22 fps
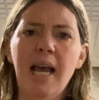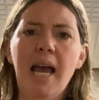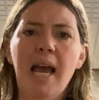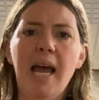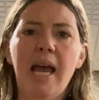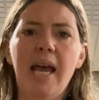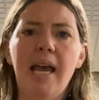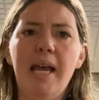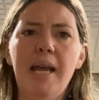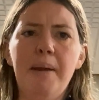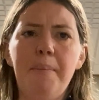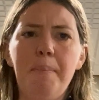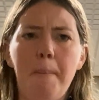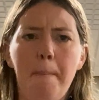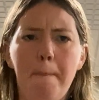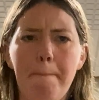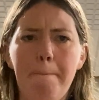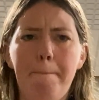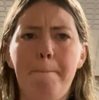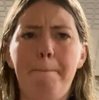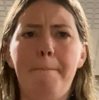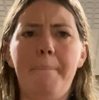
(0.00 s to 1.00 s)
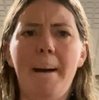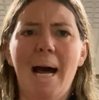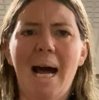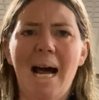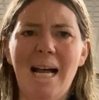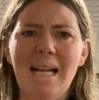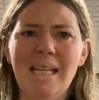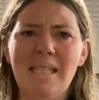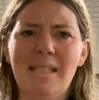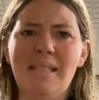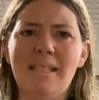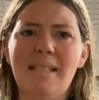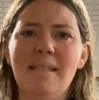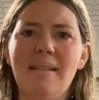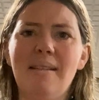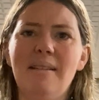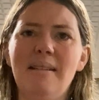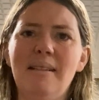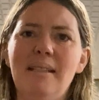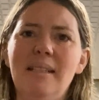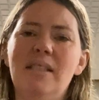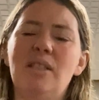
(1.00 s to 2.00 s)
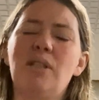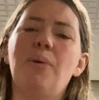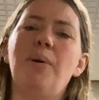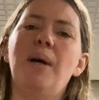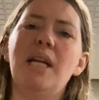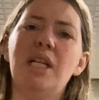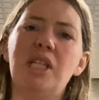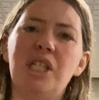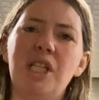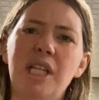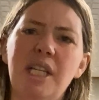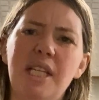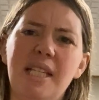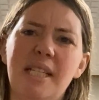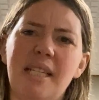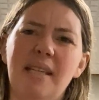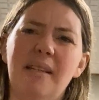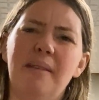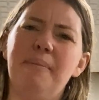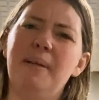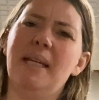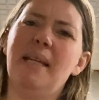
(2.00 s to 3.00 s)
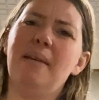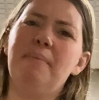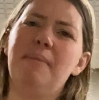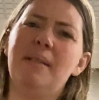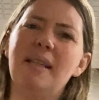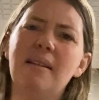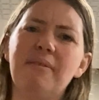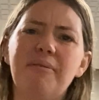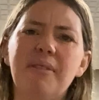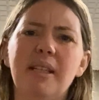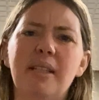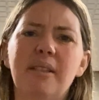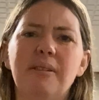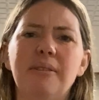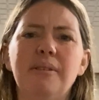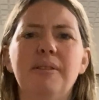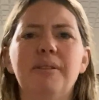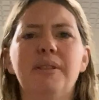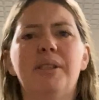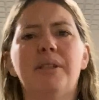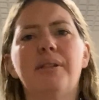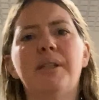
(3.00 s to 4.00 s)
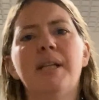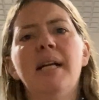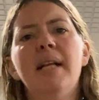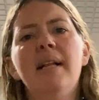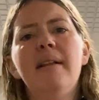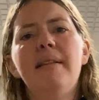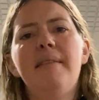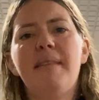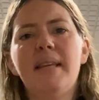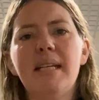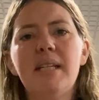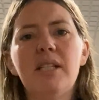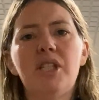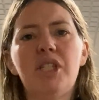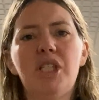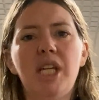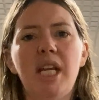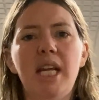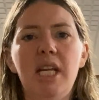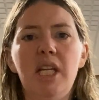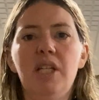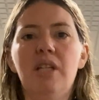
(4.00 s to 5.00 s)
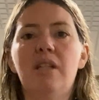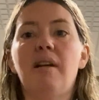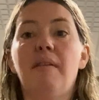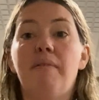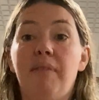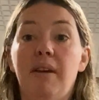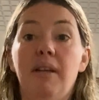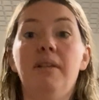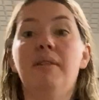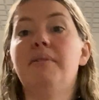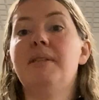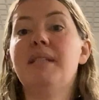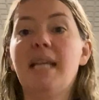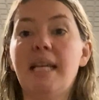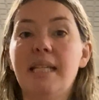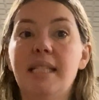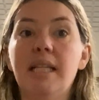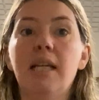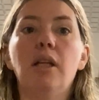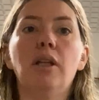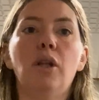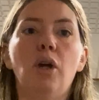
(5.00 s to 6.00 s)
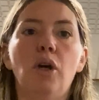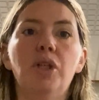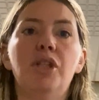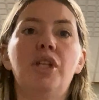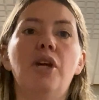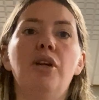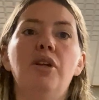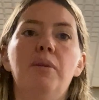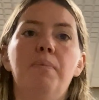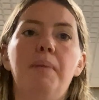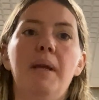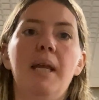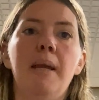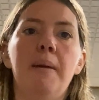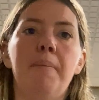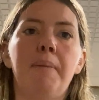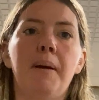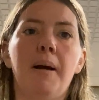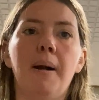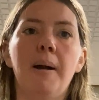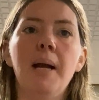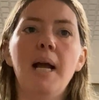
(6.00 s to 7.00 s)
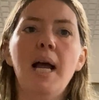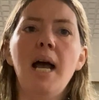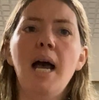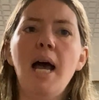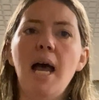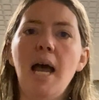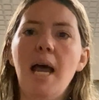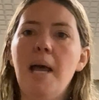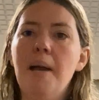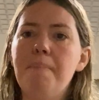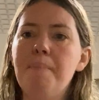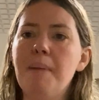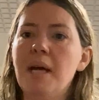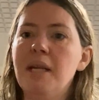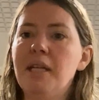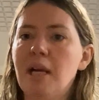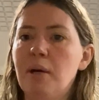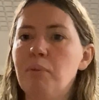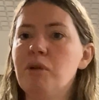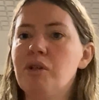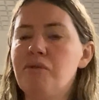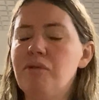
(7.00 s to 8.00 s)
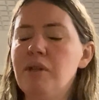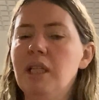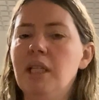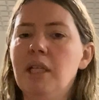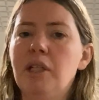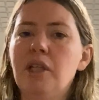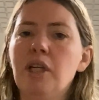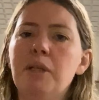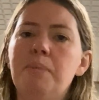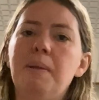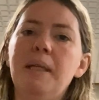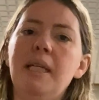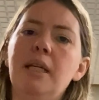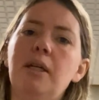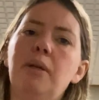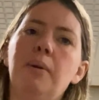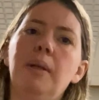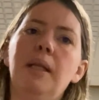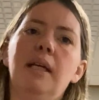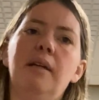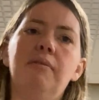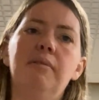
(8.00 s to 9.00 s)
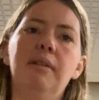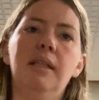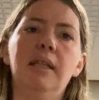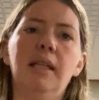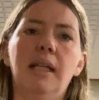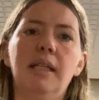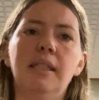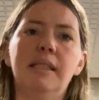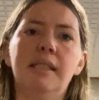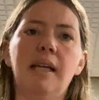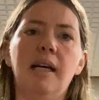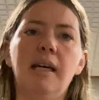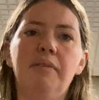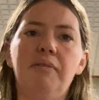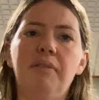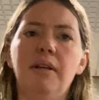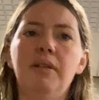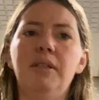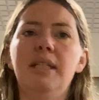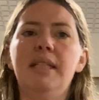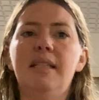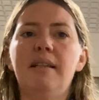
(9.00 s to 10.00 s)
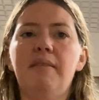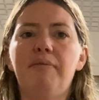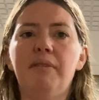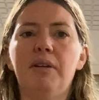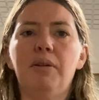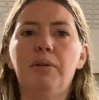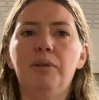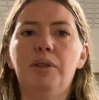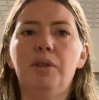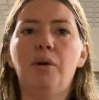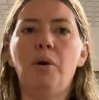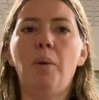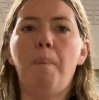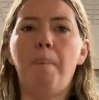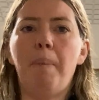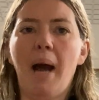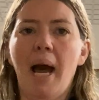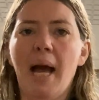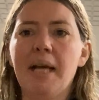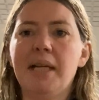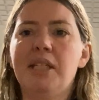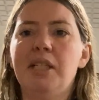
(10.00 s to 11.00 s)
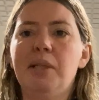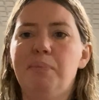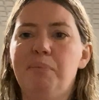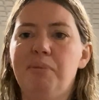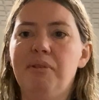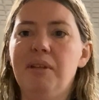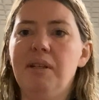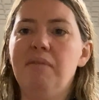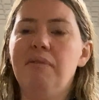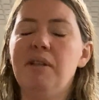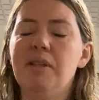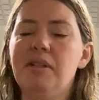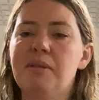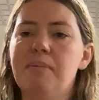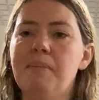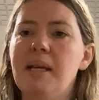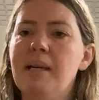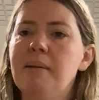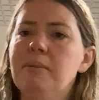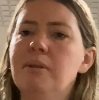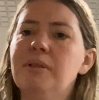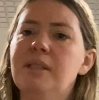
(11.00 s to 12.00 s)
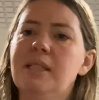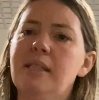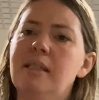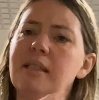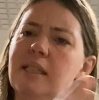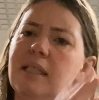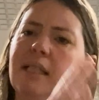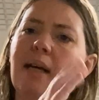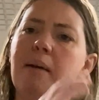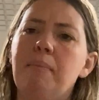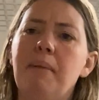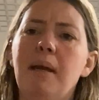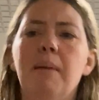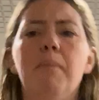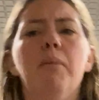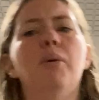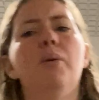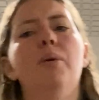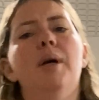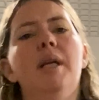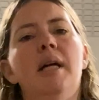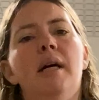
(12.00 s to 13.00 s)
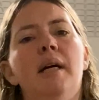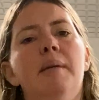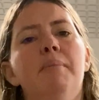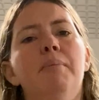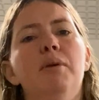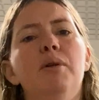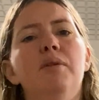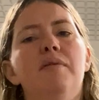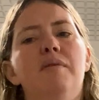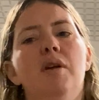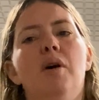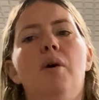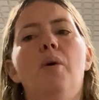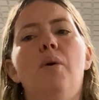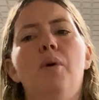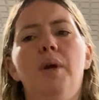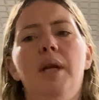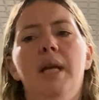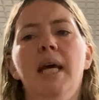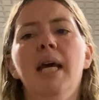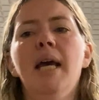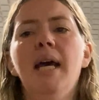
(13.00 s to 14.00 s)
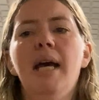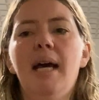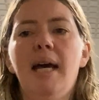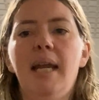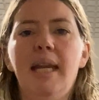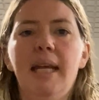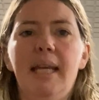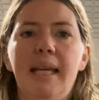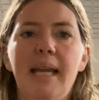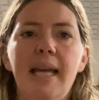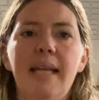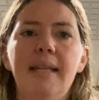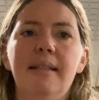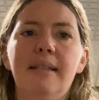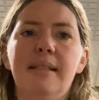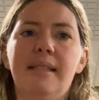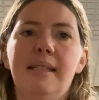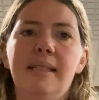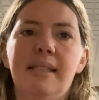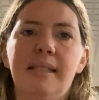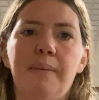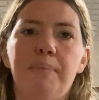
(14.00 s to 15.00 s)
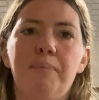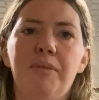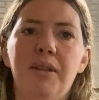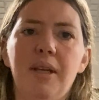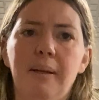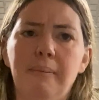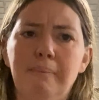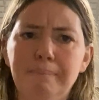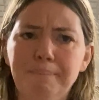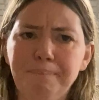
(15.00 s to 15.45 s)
but as these questions and it became difficult or things changed, I found I was getting a lot down in paper, and that was really good. But equally I realised that I found it difficult to go back to previous memos. I'd done that memo and I moved on, and again, this is something